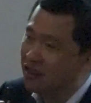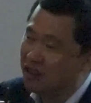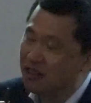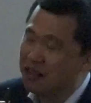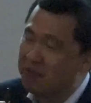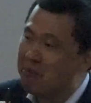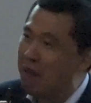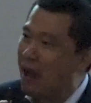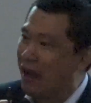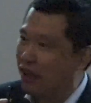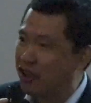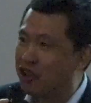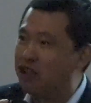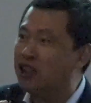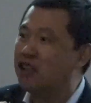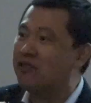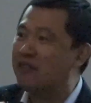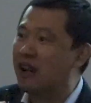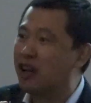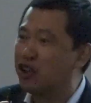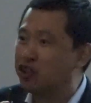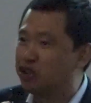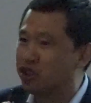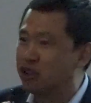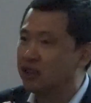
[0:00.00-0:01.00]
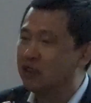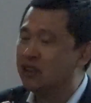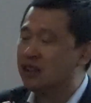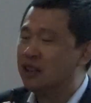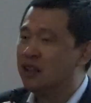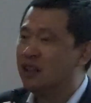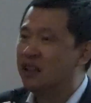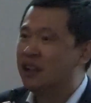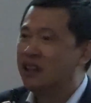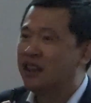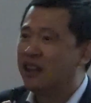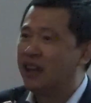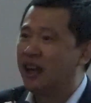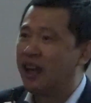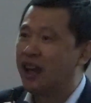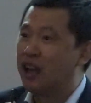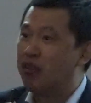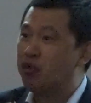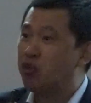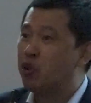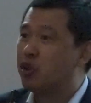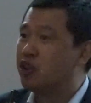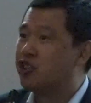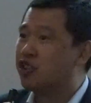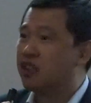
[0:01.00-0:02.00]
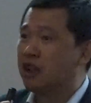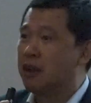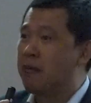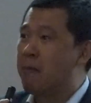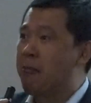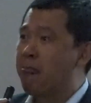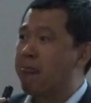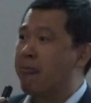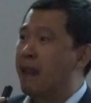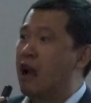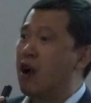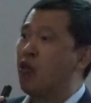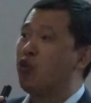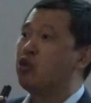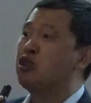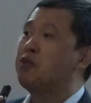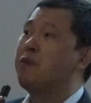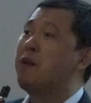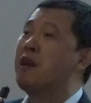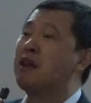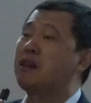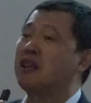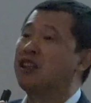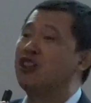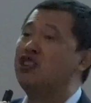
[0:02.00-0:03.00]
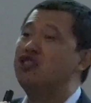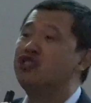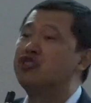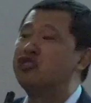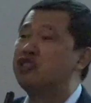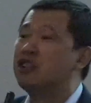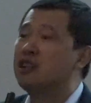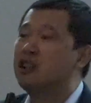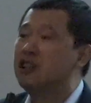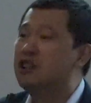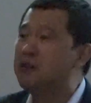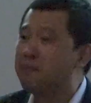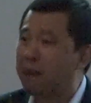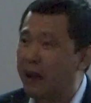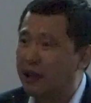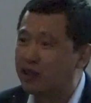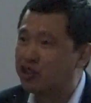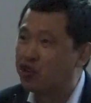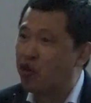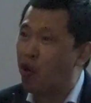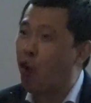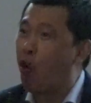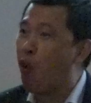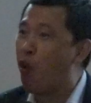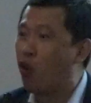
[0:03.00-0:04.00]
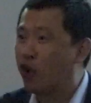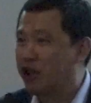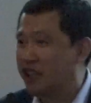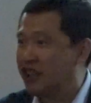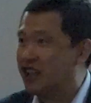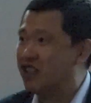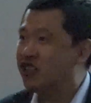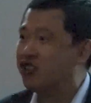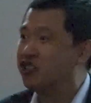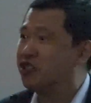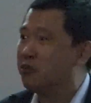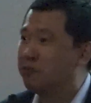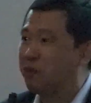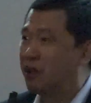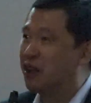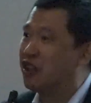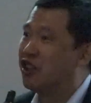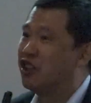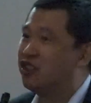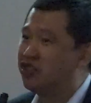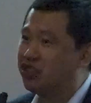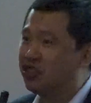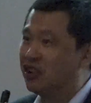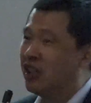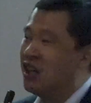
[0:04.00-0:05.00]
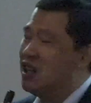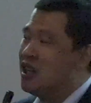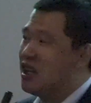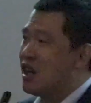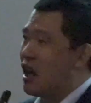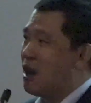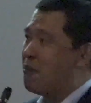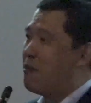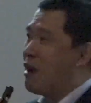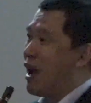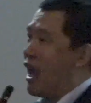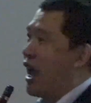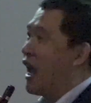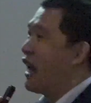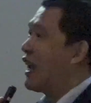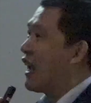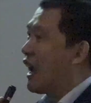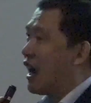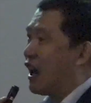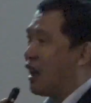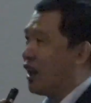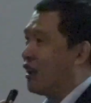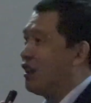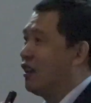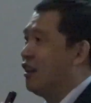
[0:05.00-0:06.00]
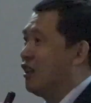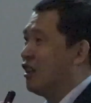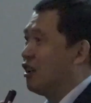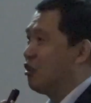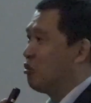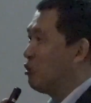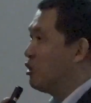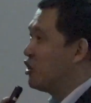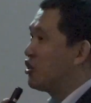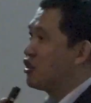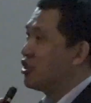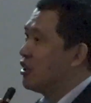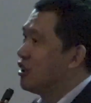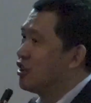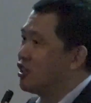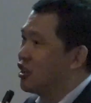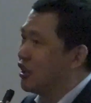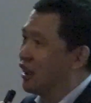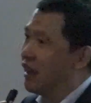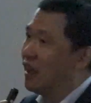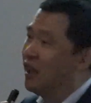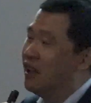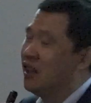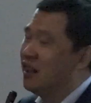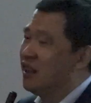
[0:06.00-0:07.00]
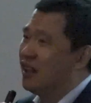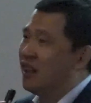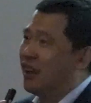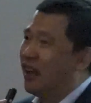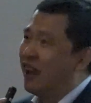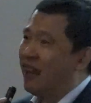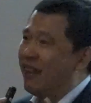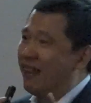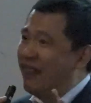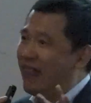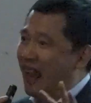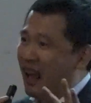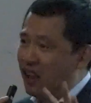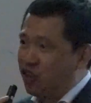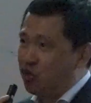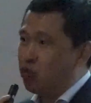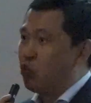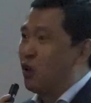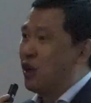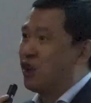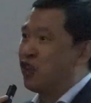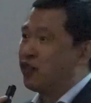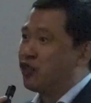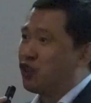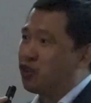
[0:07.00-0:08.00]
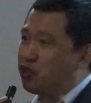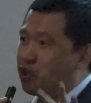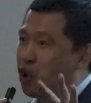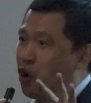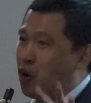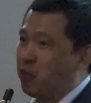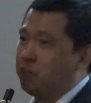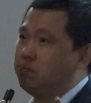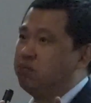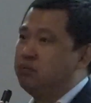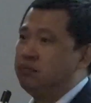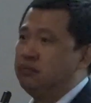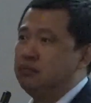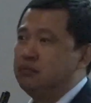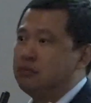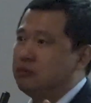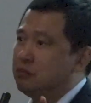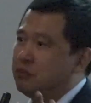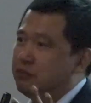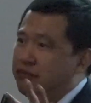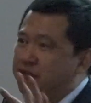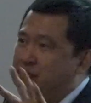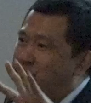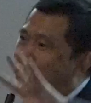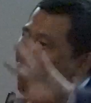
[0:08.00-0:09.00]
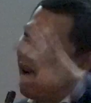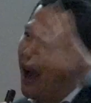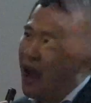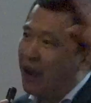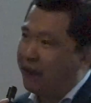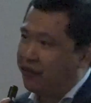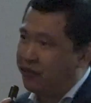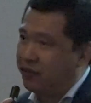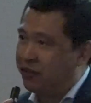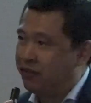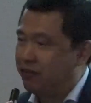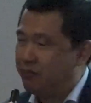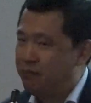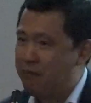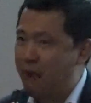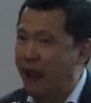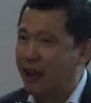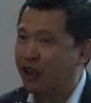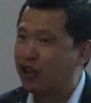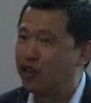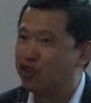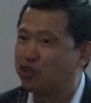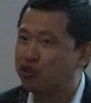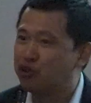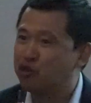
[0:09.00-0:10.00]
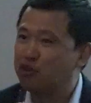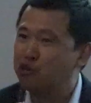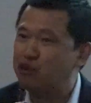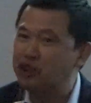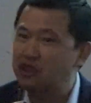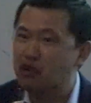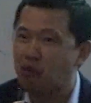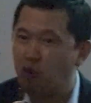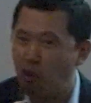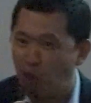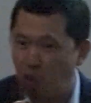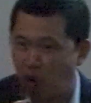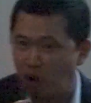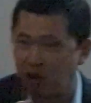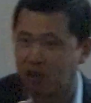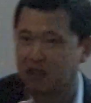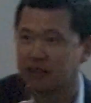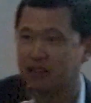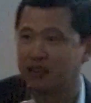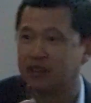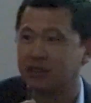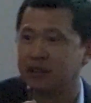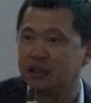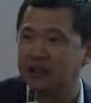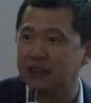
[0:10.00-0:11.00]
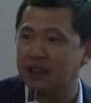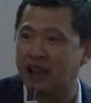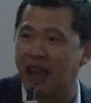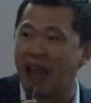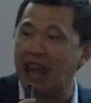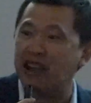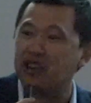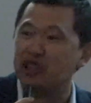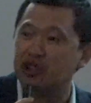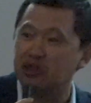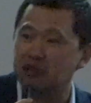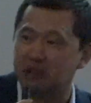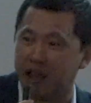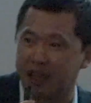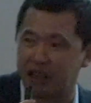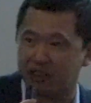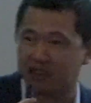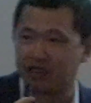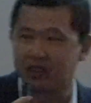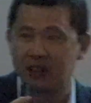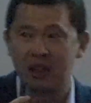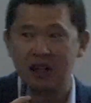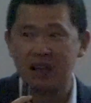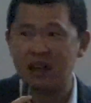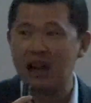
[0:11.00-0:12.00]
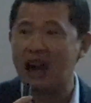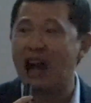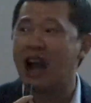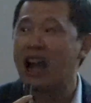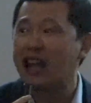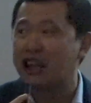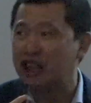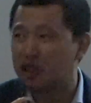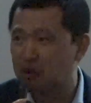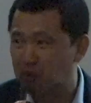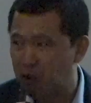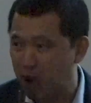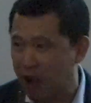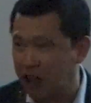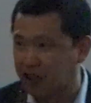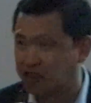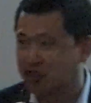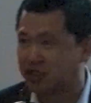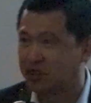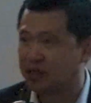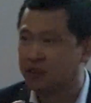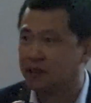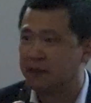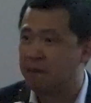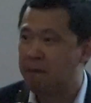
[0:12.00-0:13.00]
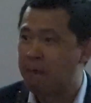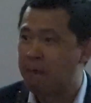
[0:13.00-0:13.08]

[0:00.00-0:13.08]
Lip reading: Medical Innovation. And it was, I was a bit concerned about the audience because I'm an AI researcher, and that's one of the top 5 medical schools in the world and US, highly ranked.